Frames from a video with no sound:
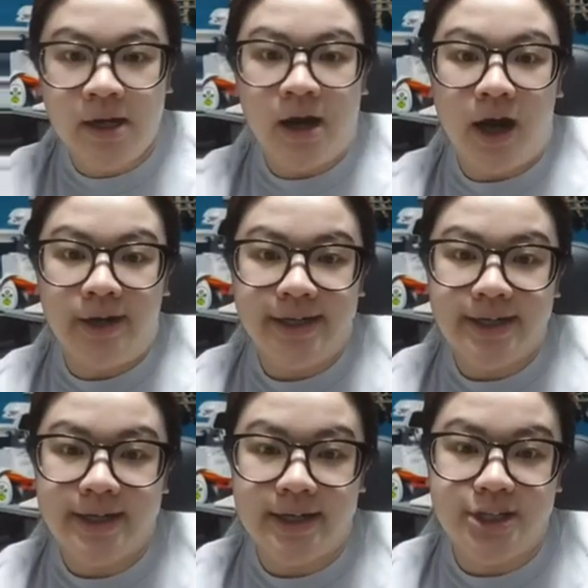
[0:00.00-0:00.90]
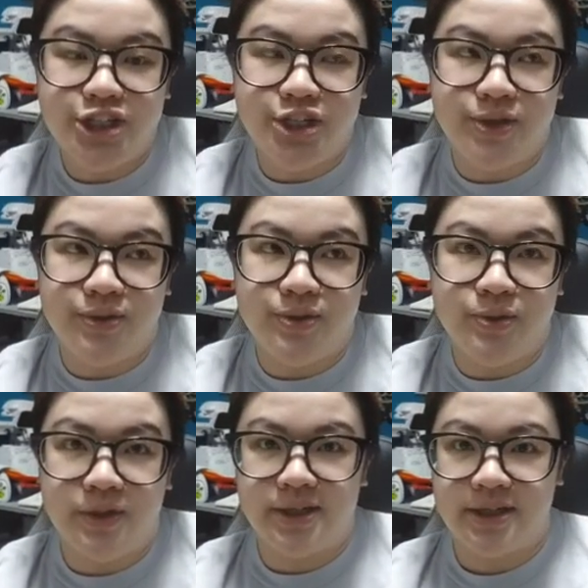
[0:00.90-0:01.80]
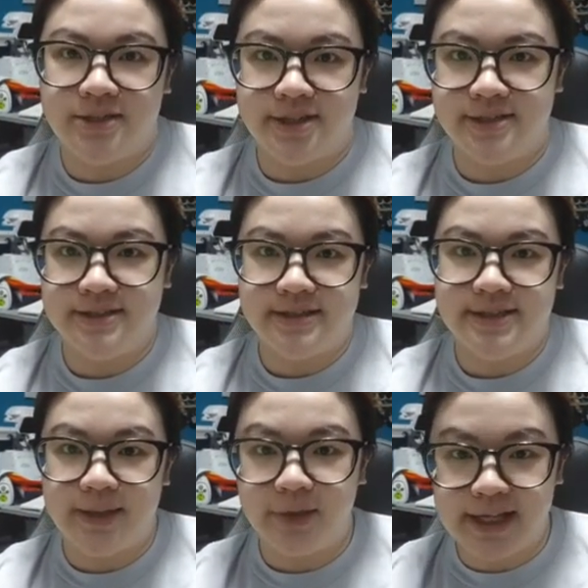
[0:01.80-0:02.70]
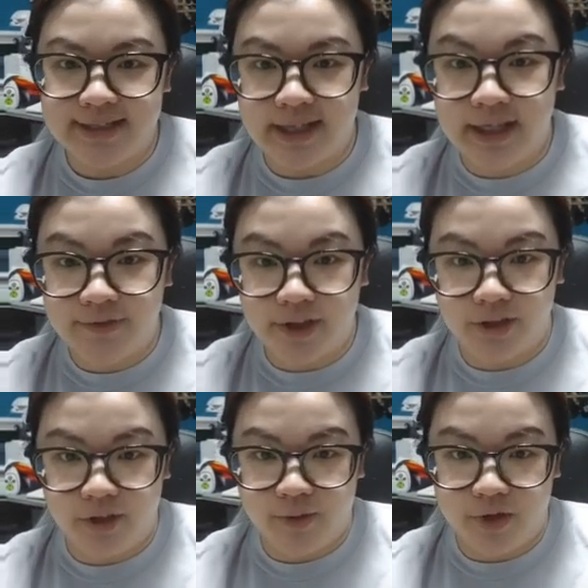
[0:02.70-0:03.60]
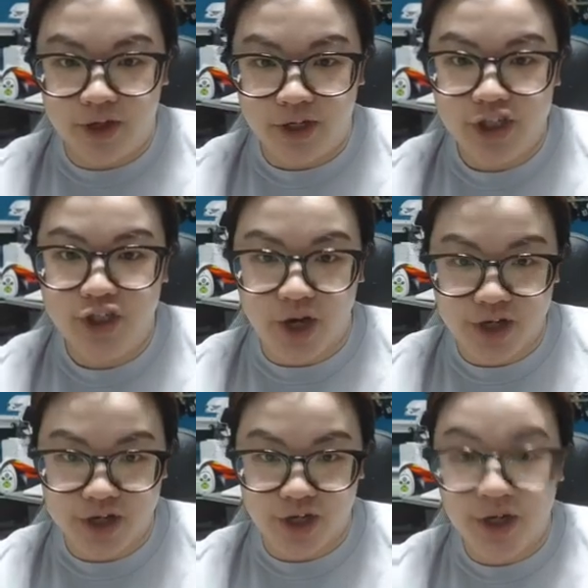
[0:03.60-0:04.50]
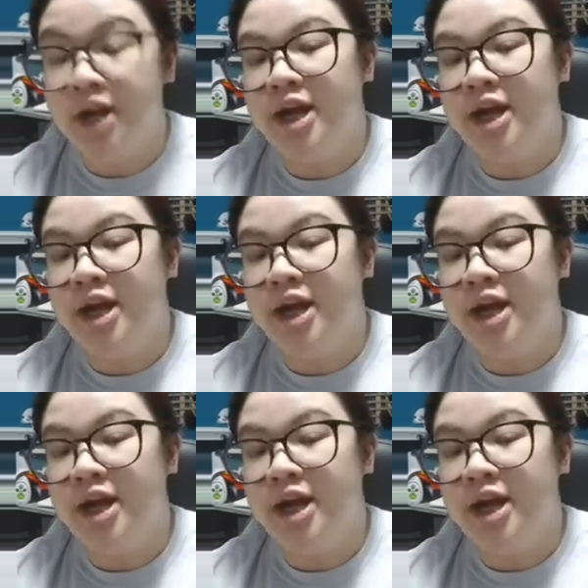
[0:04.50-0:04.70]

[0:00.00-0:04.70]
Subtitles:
on it to just stabilize it and give it a little more structure,